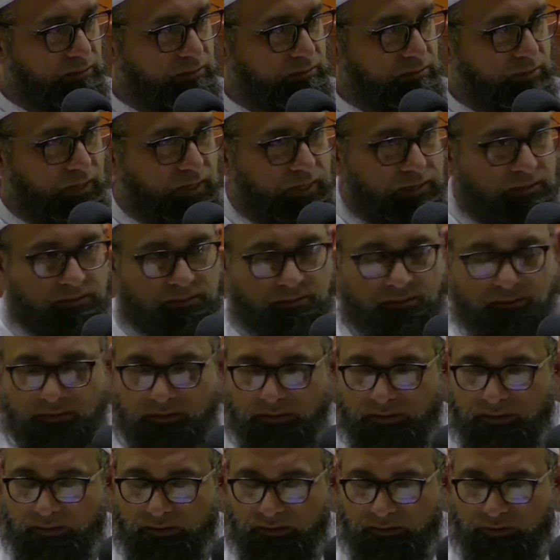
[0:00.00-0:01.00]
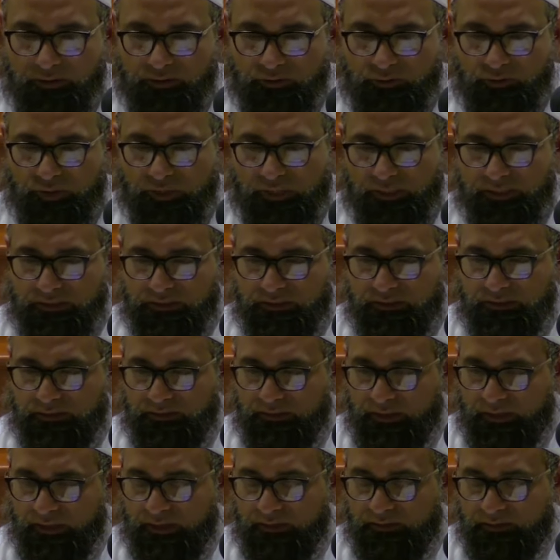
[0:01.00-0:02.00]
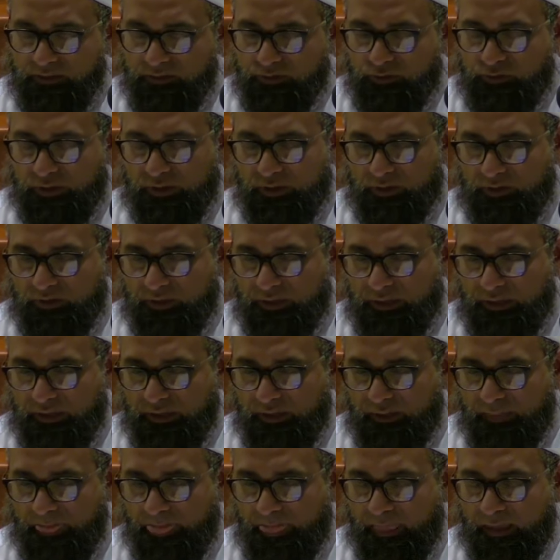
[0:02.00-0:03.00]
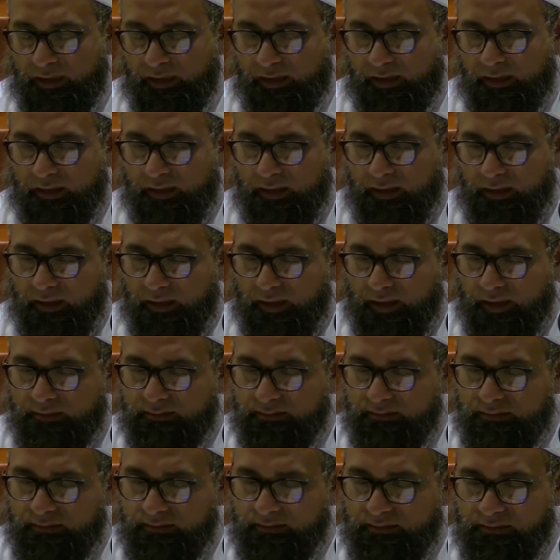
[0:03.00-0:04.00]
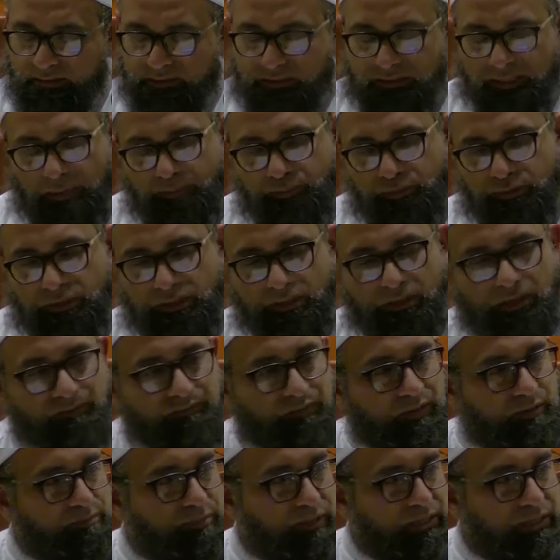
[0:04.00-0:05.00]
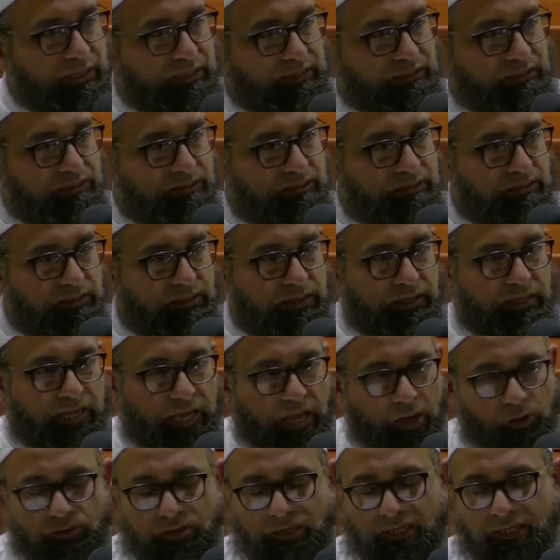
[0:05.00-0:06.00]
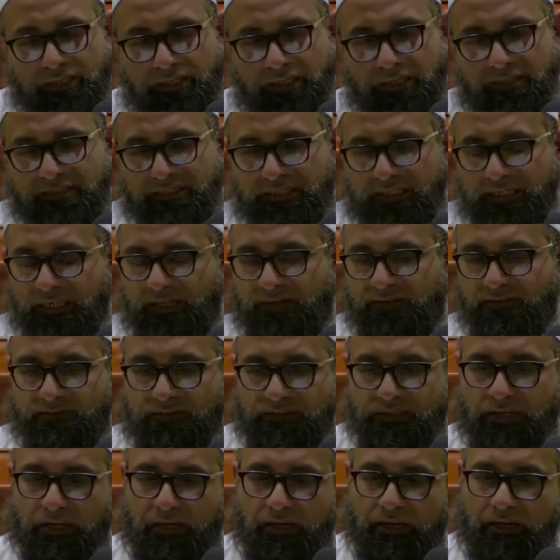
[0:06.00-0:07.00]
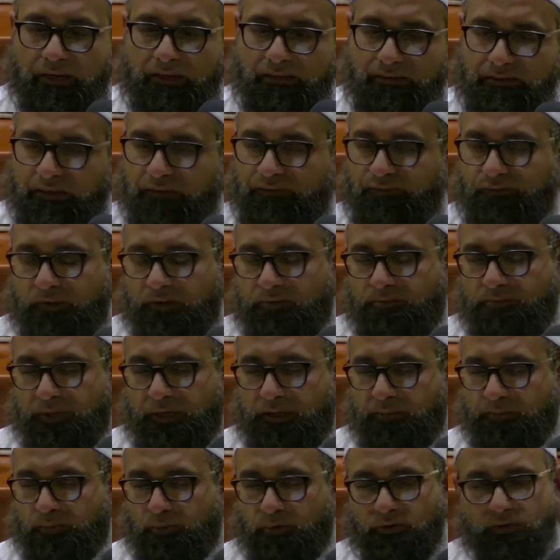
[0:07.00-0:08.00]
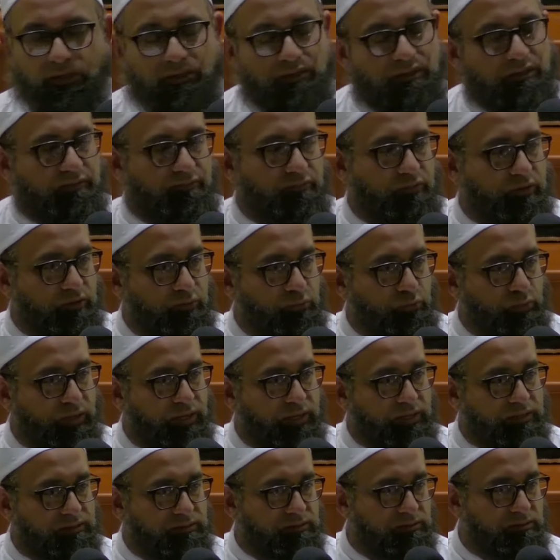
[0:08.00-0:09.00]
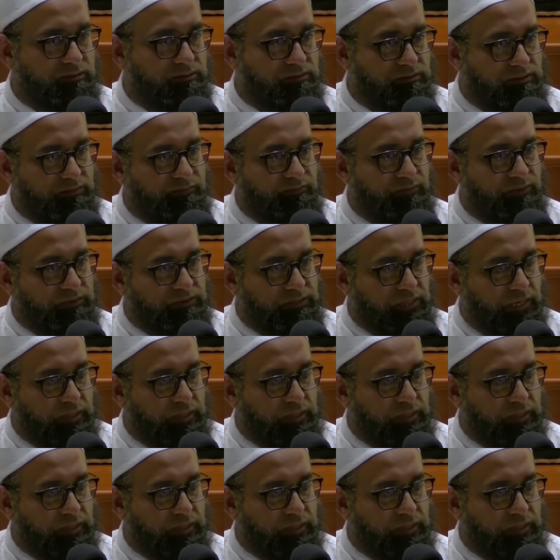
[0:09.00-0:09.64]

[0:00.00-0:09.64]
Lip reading: right? The tricks and the trickery and the deception of Iblis and how he deceives different people in different ways, different